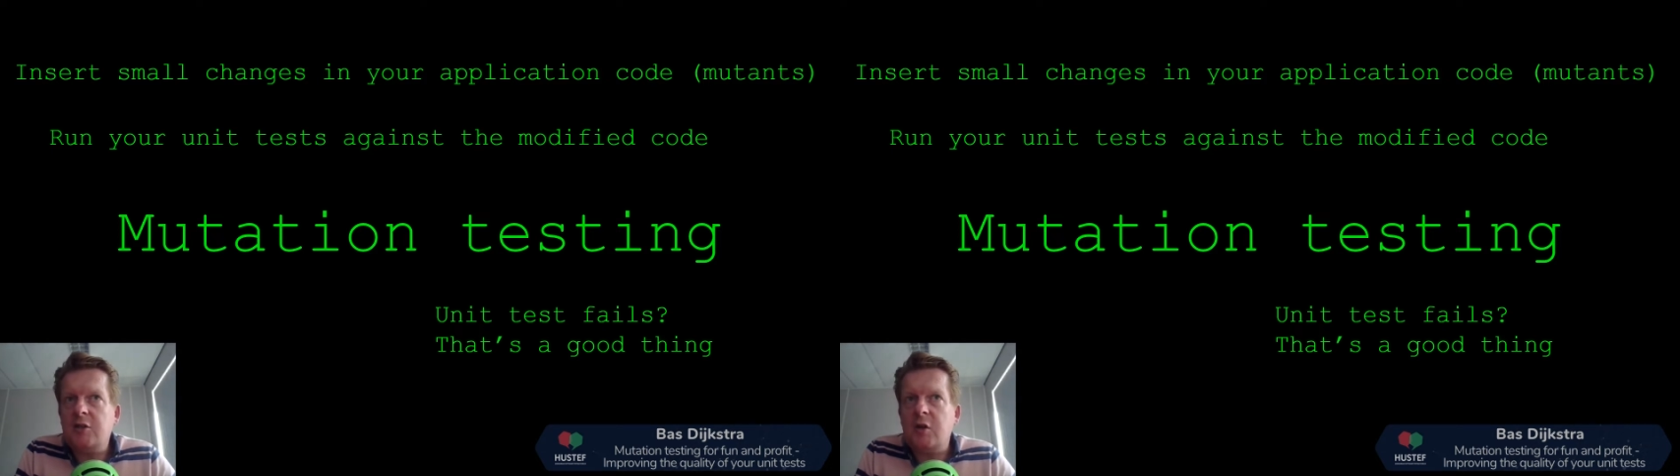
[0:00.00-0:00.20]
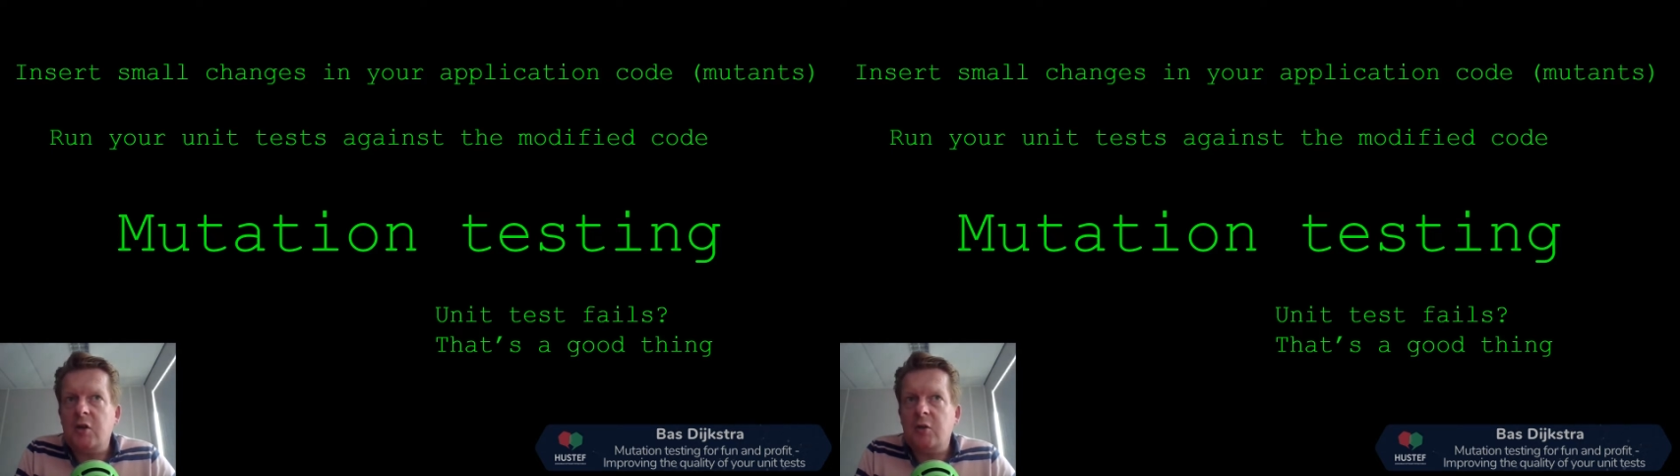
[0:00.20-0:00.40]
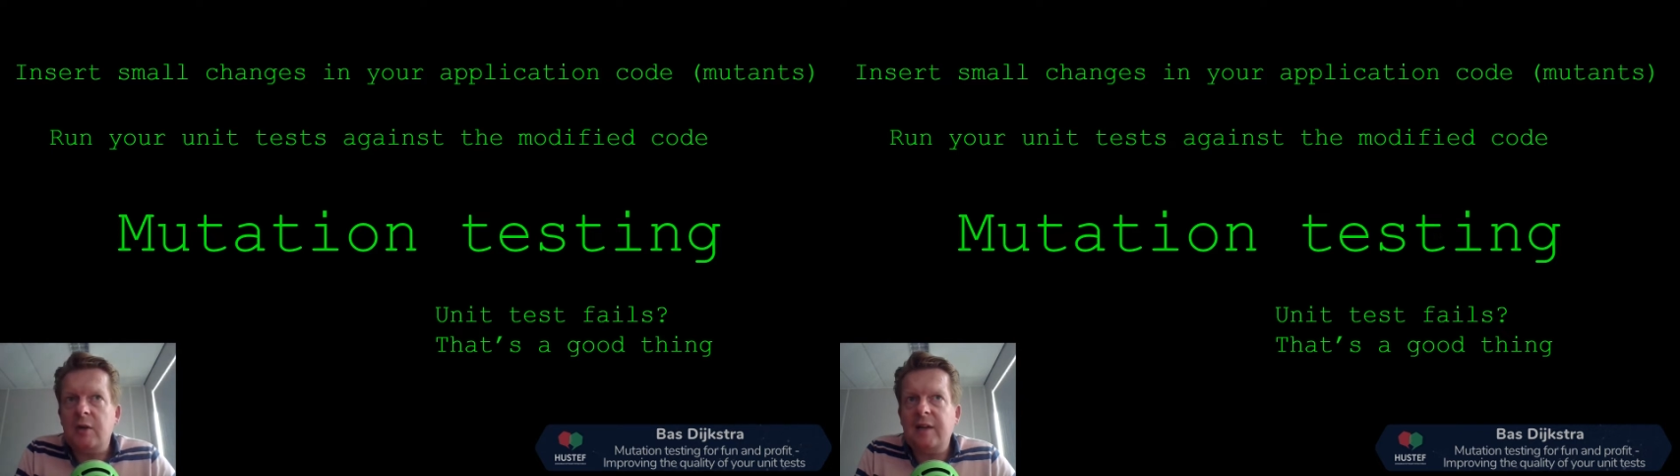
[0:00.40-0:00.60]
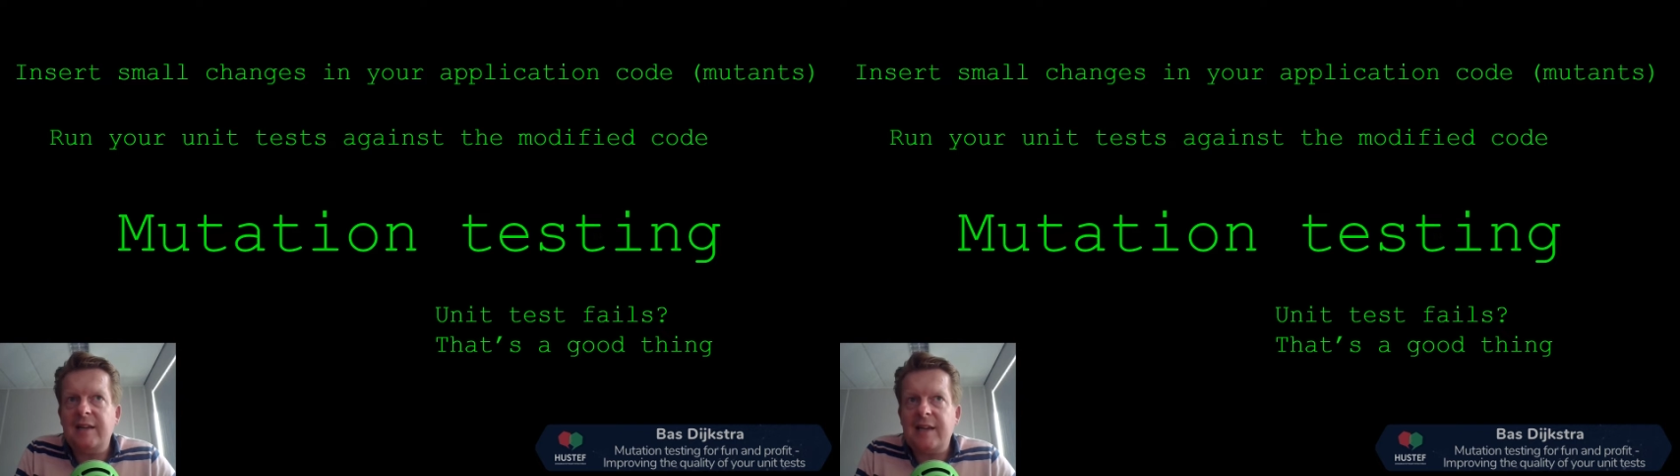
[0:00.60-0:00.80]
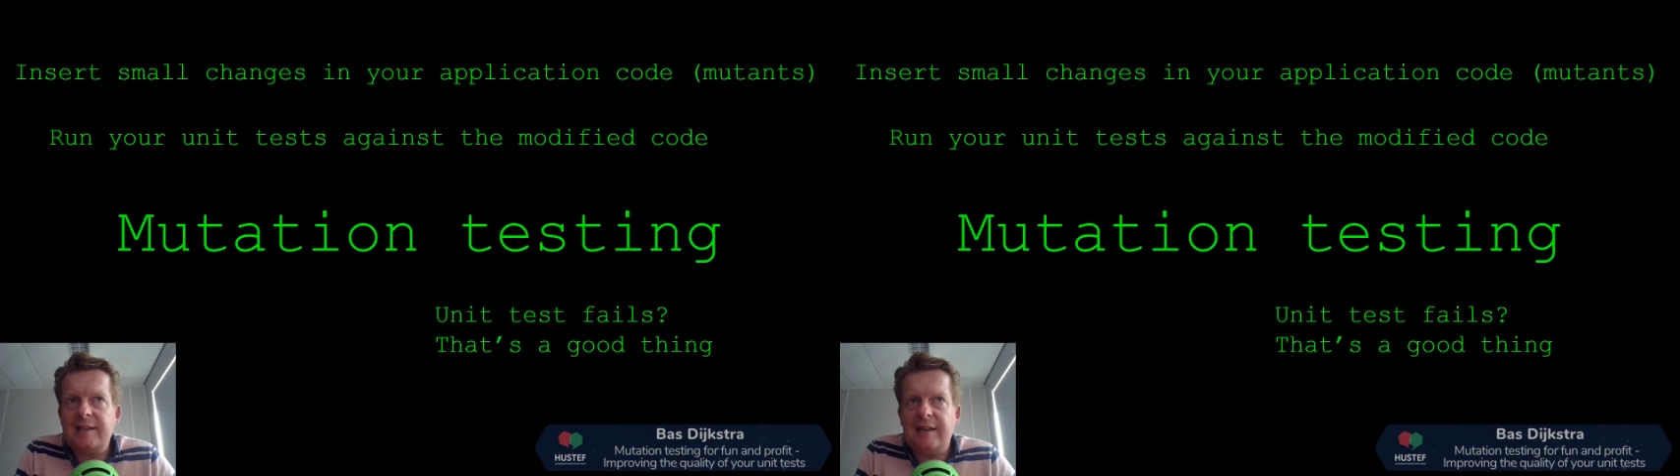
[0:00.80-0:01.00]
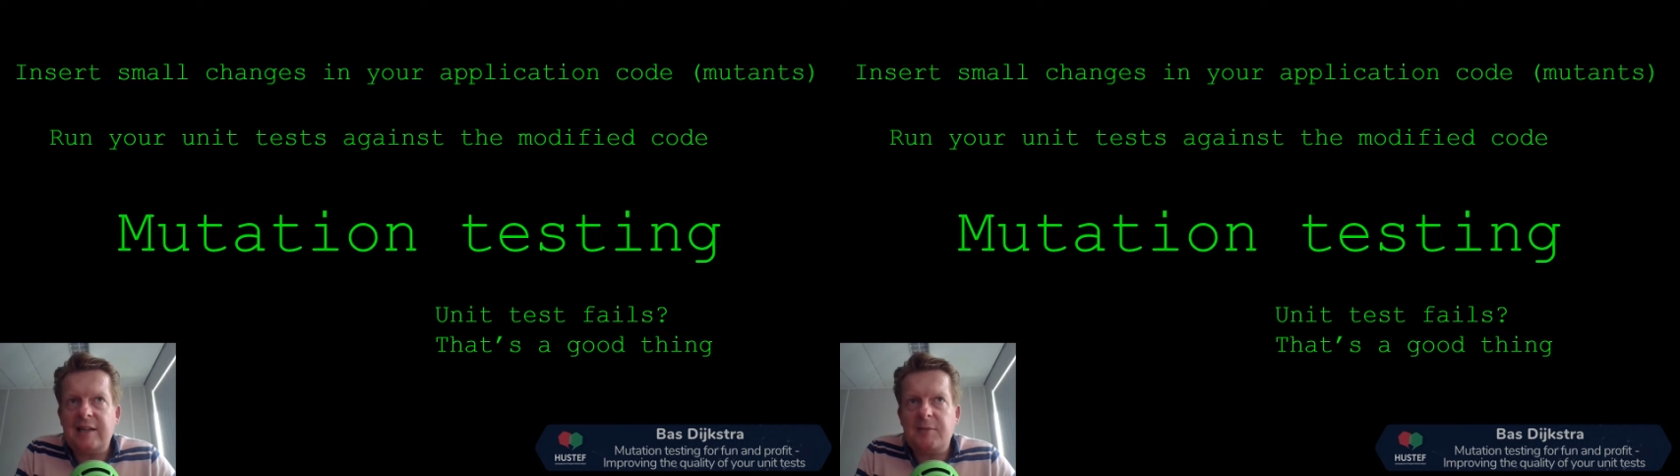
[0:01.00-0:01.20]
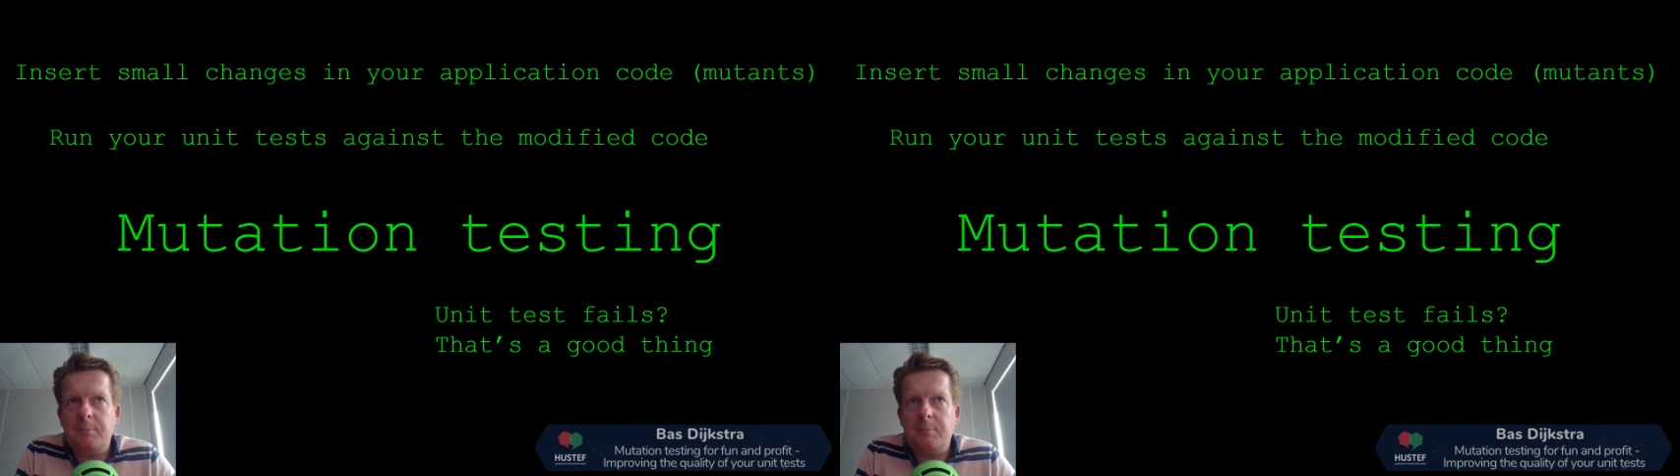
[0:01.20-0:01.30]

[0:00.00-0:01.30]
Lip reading: your unit test has